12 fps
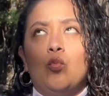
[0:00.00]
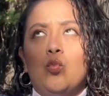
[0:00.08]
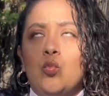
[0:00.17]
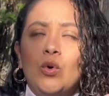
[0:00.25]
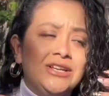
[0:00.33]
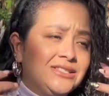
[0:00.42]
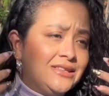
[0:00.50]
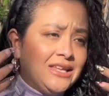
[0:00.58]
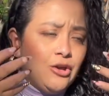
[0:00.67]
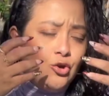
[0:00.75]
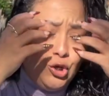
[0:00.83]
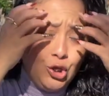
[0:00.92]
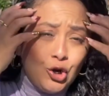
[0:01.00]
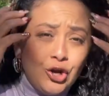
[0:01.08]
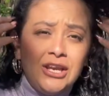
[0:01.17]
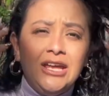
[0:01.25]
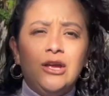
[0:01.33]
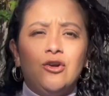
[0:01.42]
What is it that you're
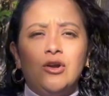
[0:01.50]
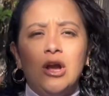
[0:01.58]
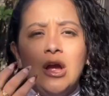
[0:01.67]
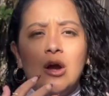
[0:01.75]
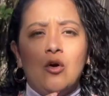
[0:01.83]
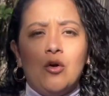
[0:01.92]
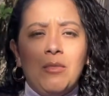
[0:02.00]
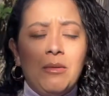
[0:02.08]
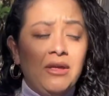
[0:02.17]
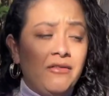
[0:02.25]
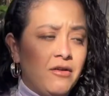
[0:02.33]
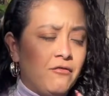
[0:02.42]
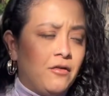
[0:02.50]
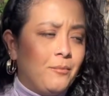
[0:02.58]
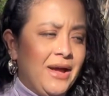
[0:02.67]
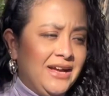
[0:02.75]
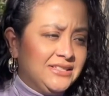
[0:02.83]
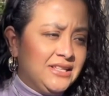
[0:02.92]
learning, or maybe even from
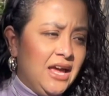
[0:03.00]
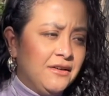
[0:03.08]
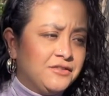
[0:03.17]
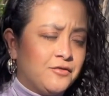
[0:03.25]
past lives?